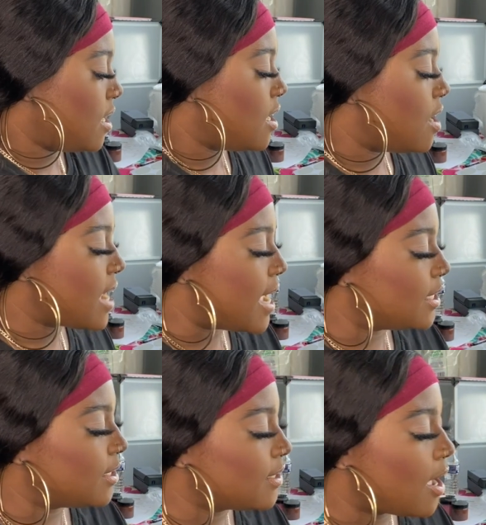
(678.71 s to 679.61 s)
Okay,
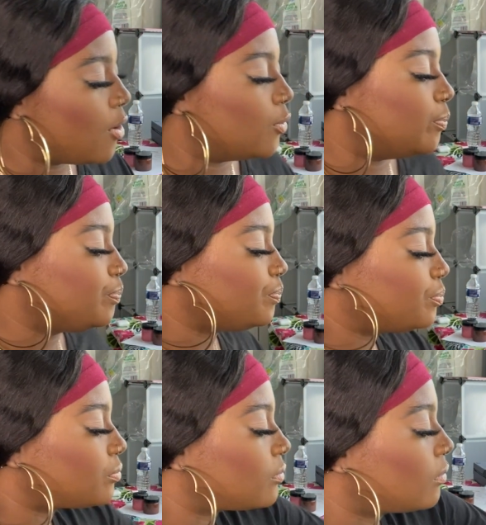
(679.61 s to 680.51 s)
so
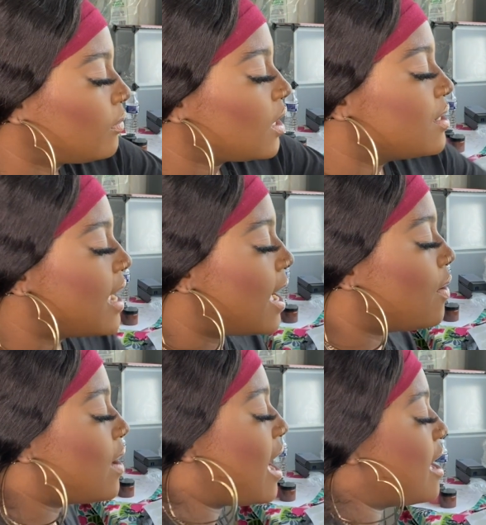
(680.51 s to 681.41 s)

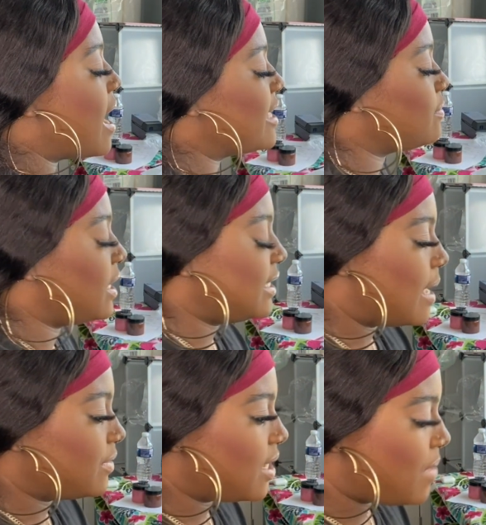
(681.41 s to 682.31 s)
now, as many
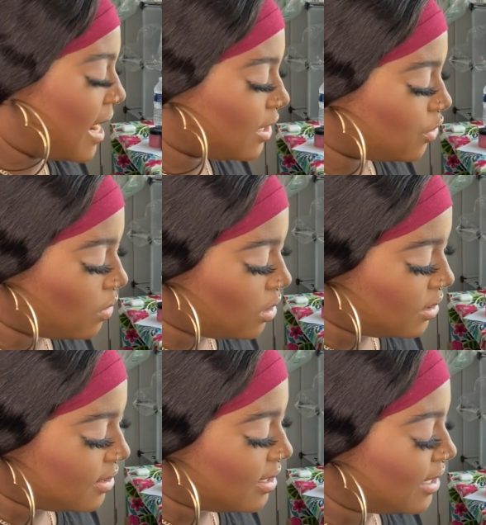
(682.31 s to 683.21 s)
times as I package orders,
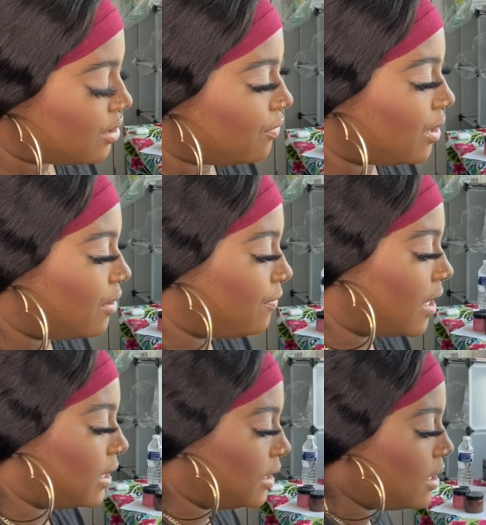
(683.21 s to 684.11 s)
it's actually really
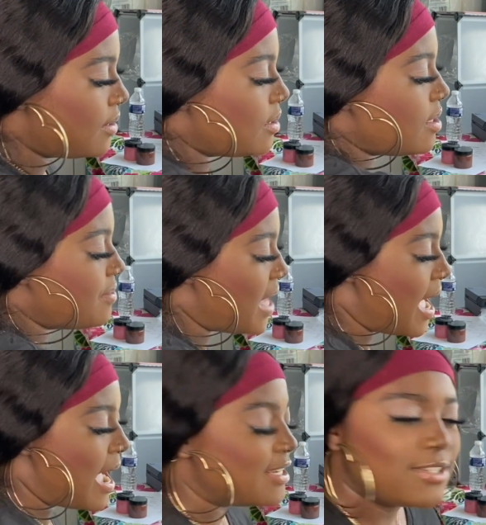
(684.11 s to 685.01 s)
funny that
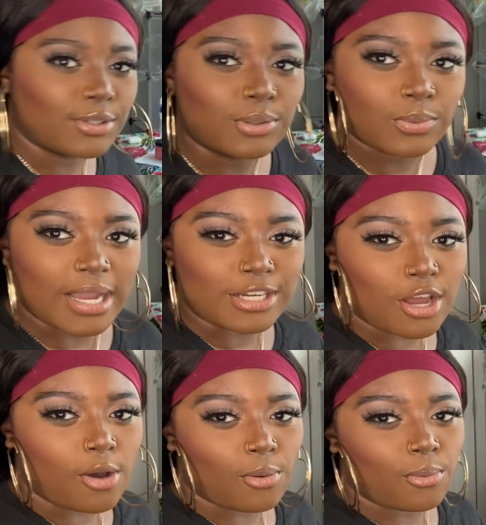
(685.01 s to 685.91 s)
I still don't quite
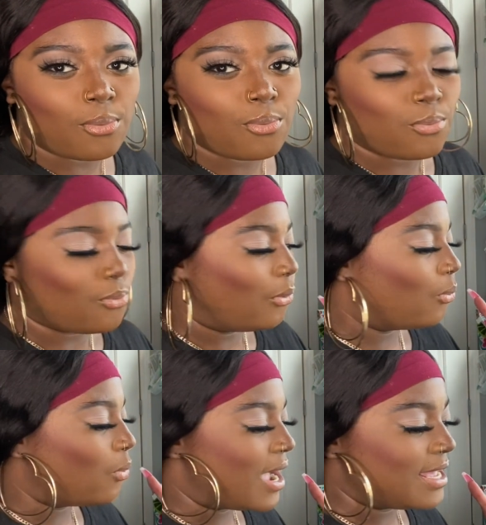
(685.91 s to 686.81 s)
know
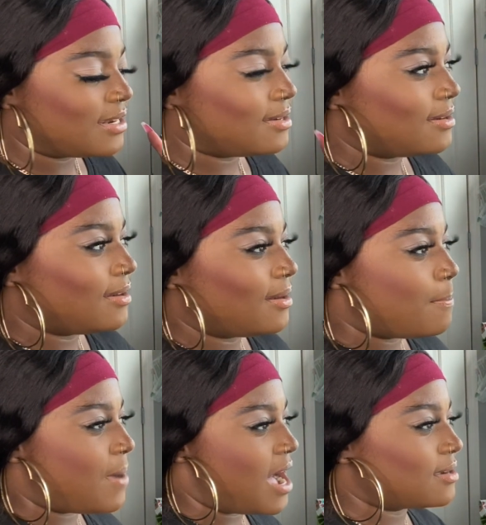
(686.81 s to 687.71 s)
what
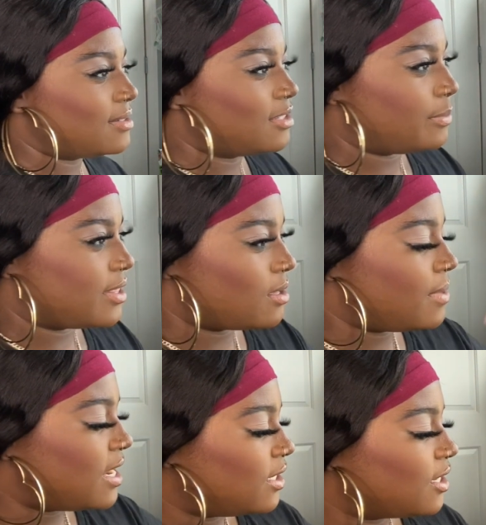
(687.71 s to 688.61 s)
box to put them
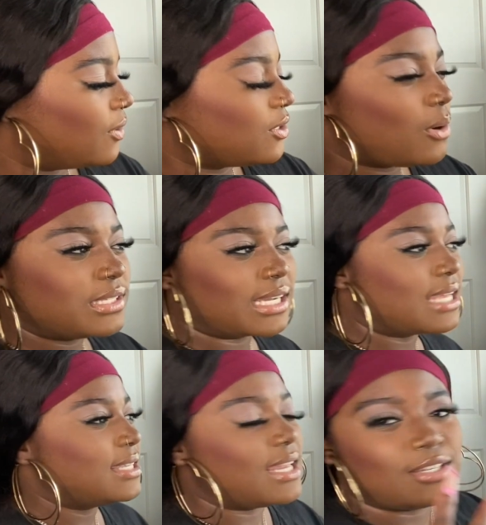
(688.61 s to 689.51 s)
in. So it's always, like I
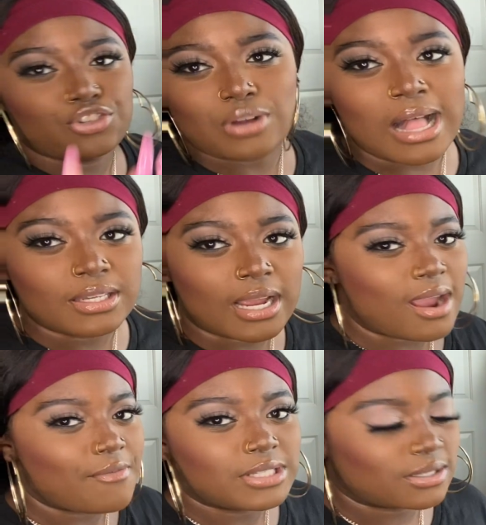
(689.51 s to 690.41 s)
said, it's trial and error
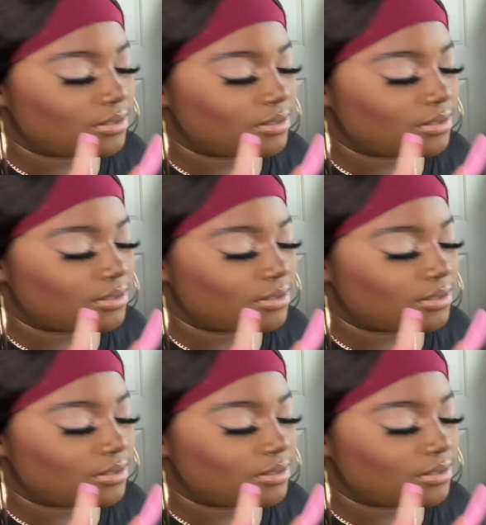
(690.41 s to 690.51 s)
every single